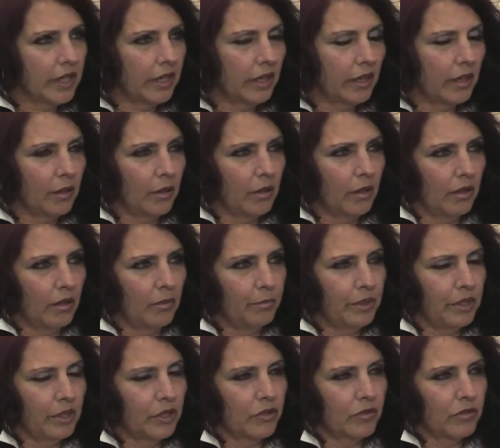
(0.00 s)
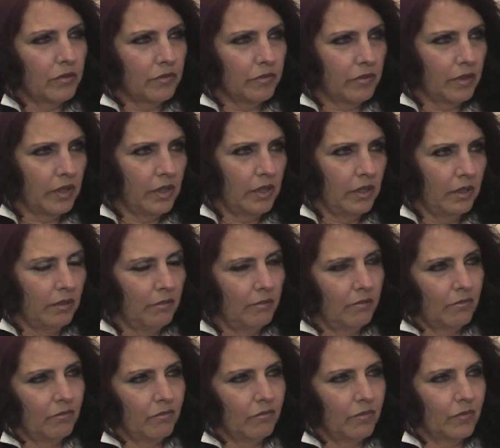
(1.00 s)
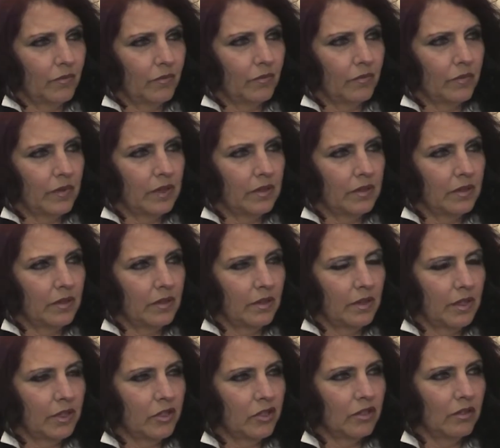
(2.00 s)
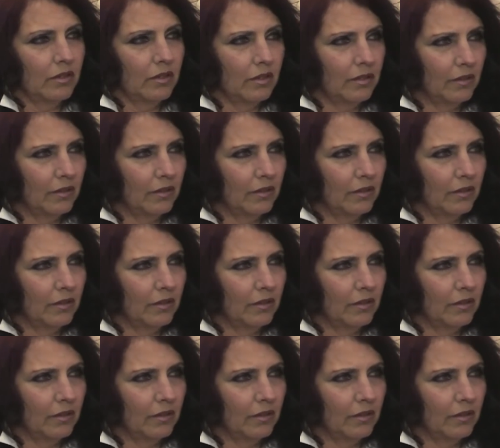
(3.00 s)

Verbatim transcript: taking a, a picture of the it was installation?